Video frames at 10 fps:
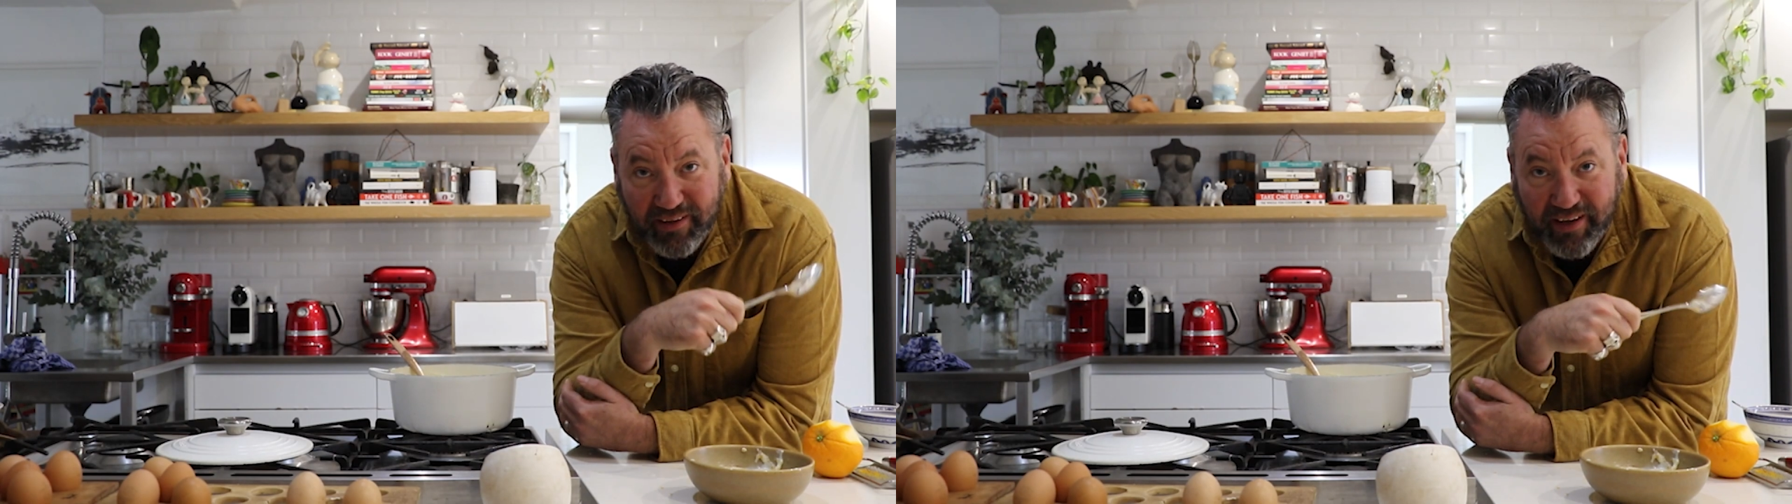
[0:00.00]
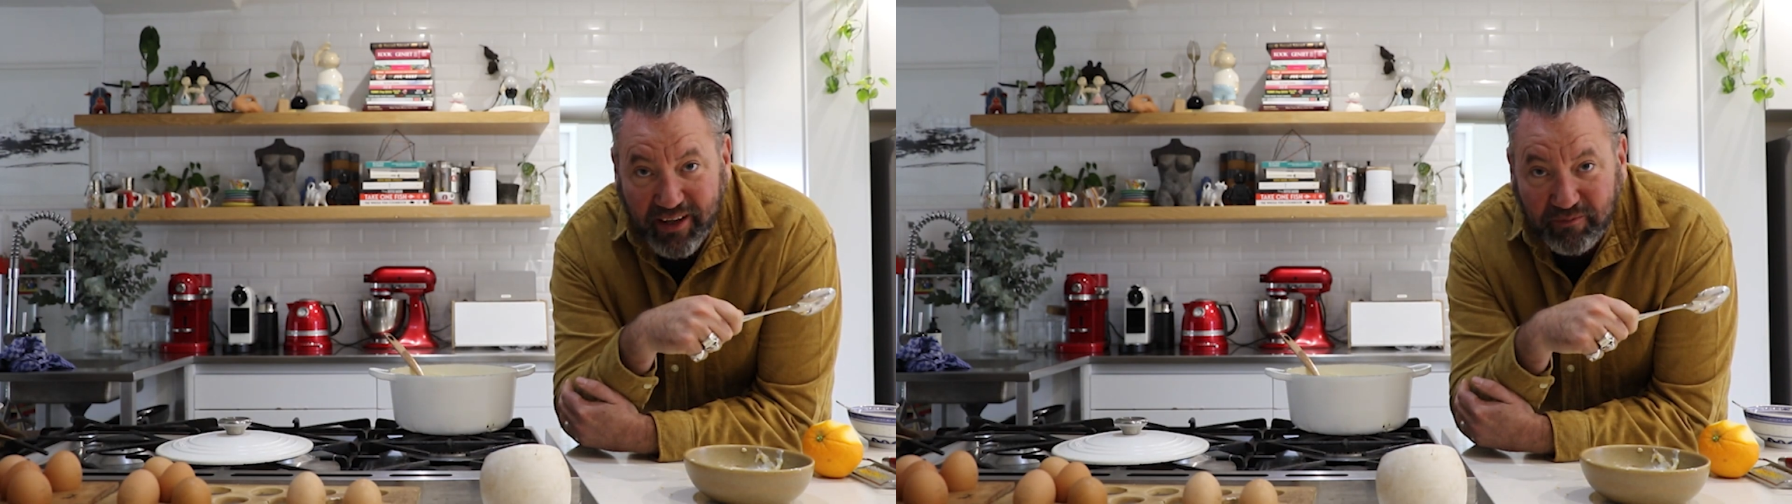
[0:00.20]

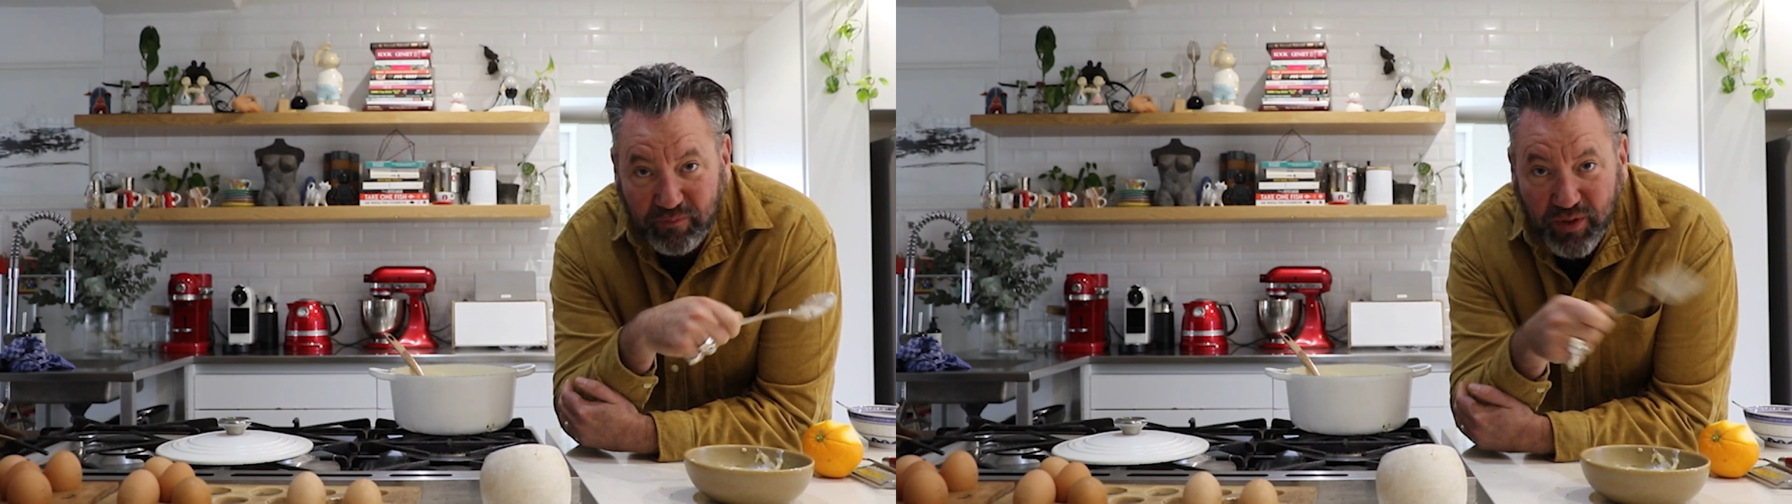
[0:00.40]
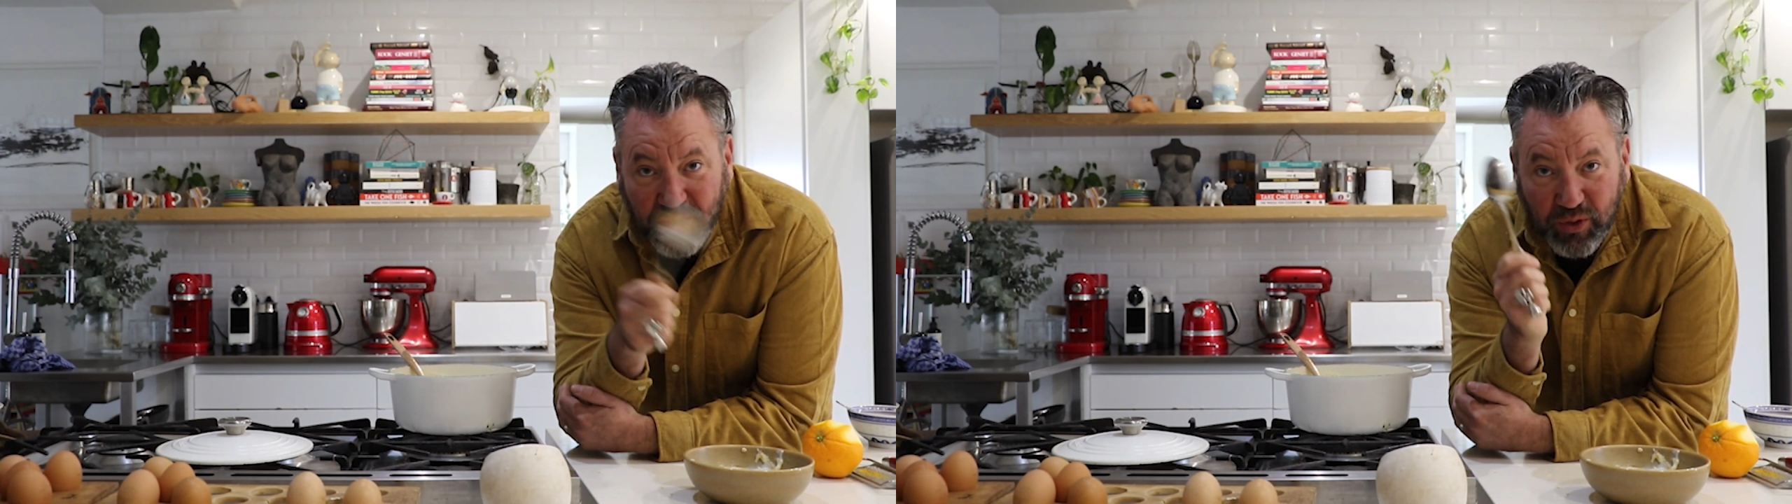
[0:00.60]
again.
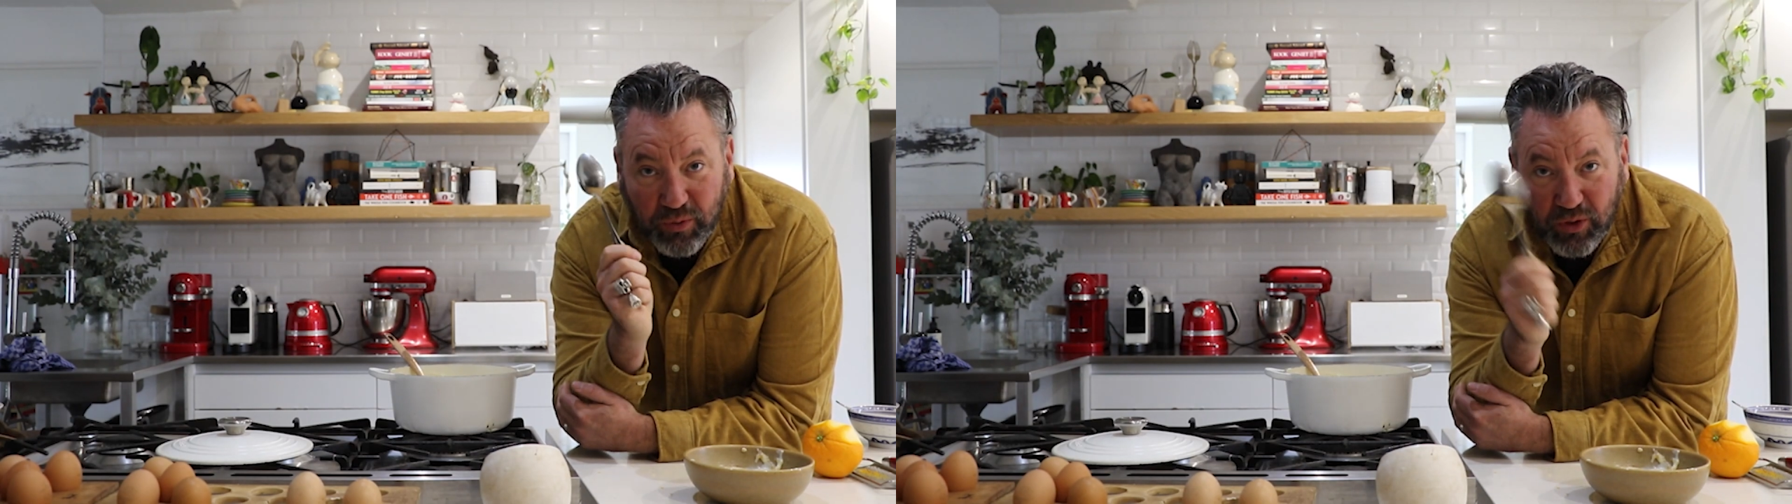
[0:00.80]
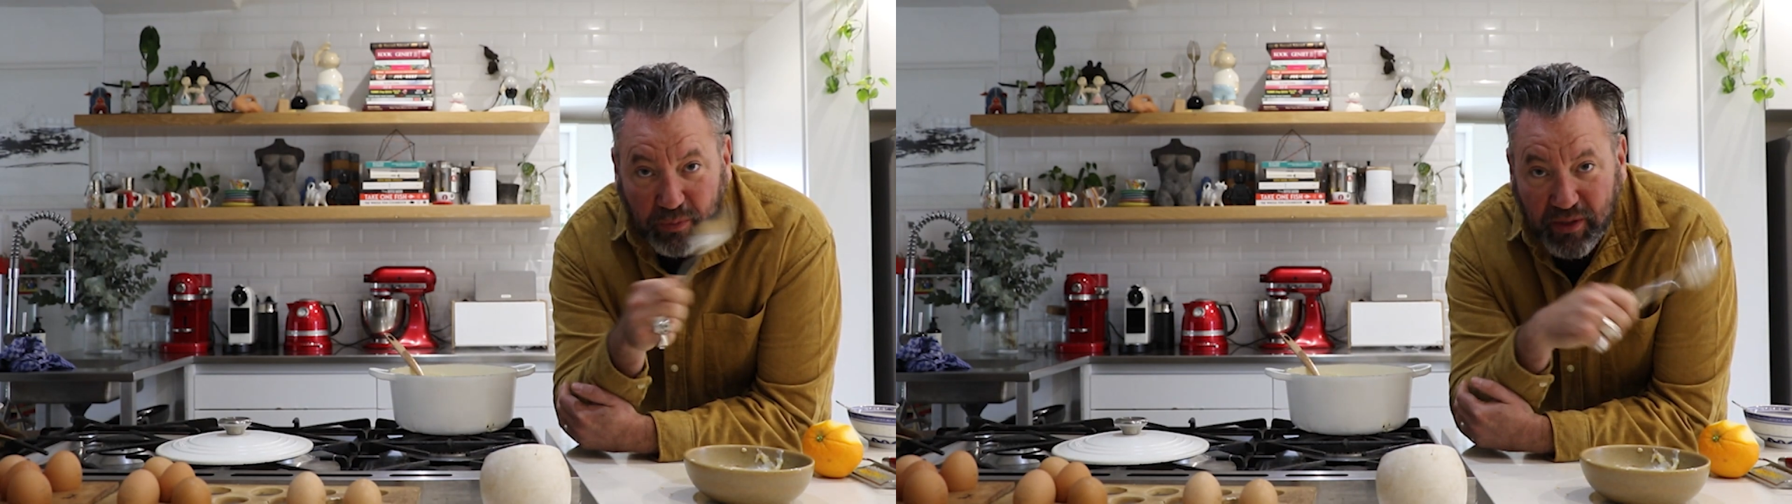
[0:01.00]
You will
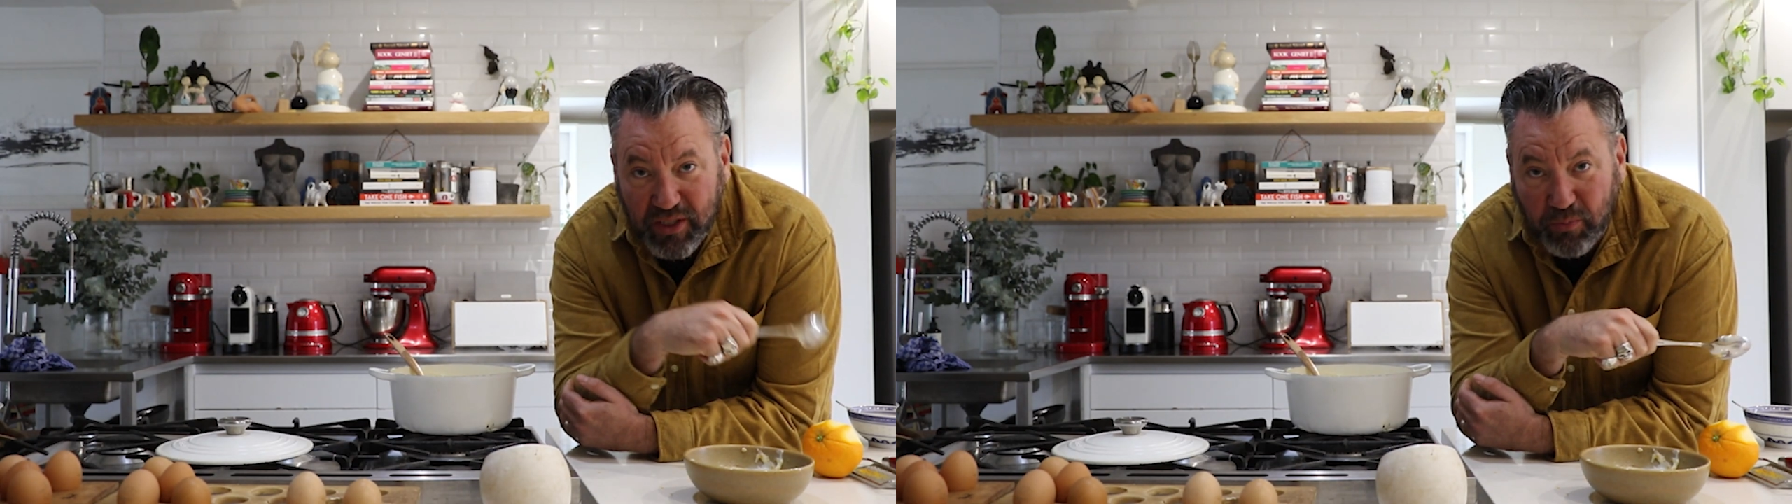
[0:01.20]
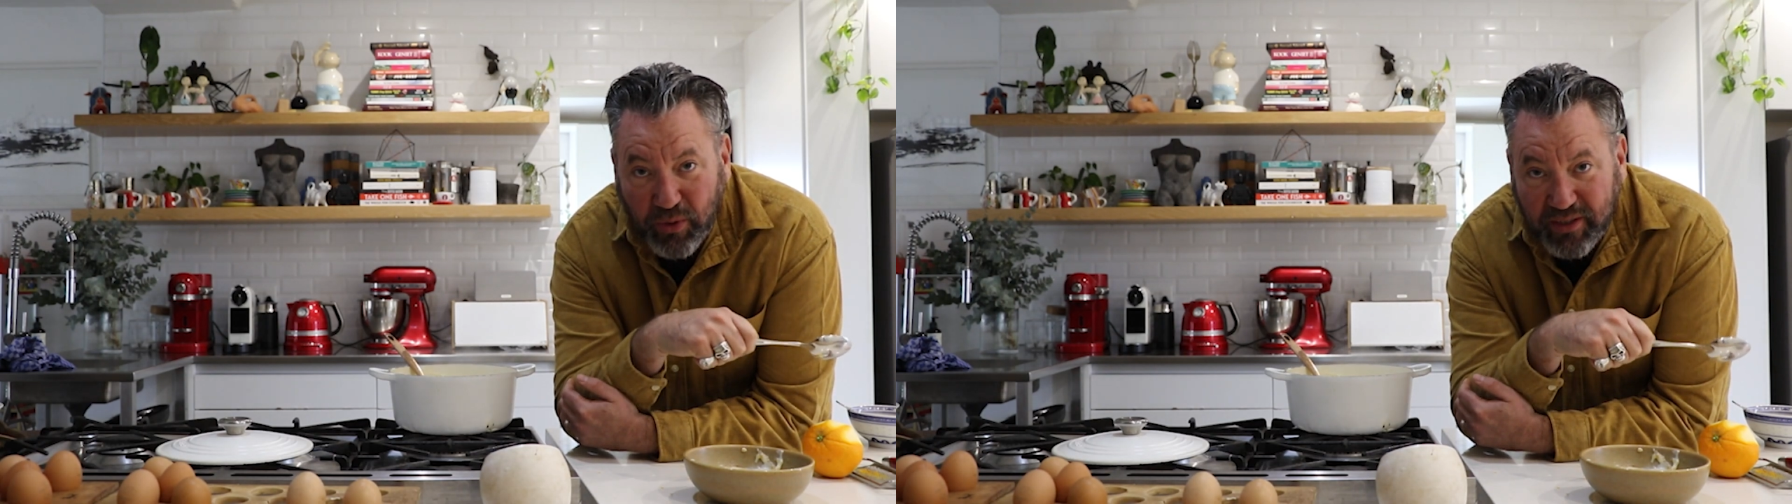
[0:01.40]
not be
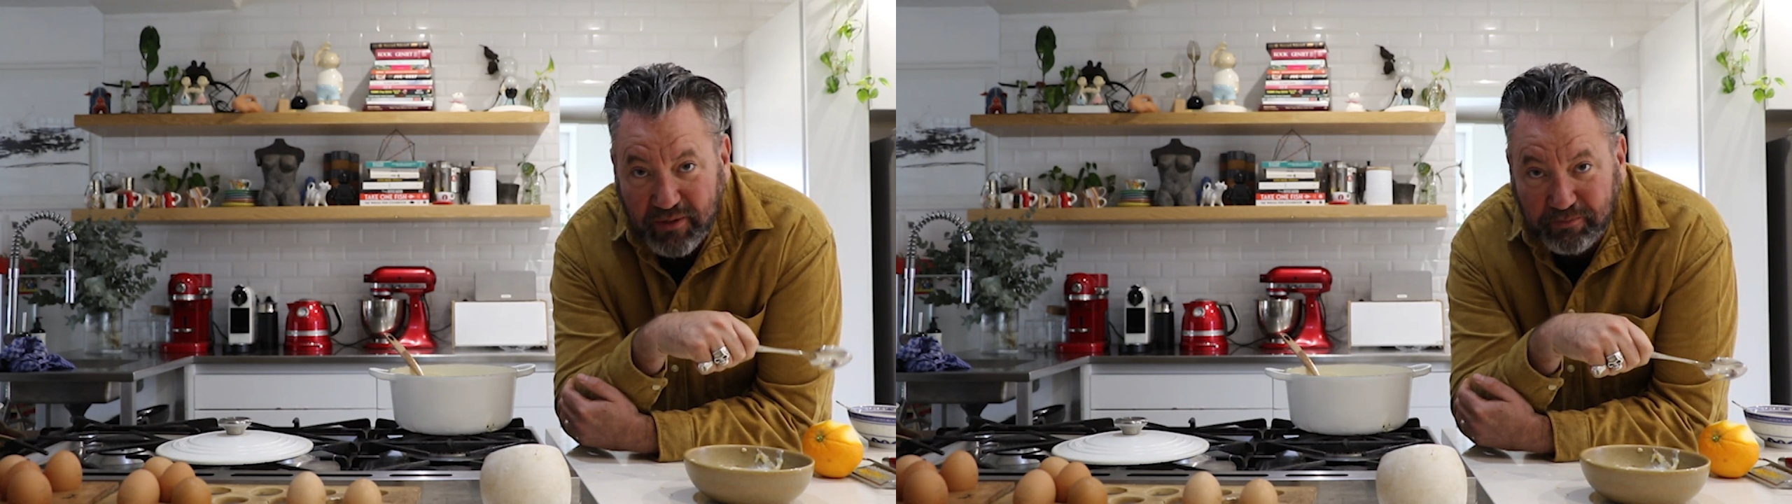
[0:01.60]
disappointed.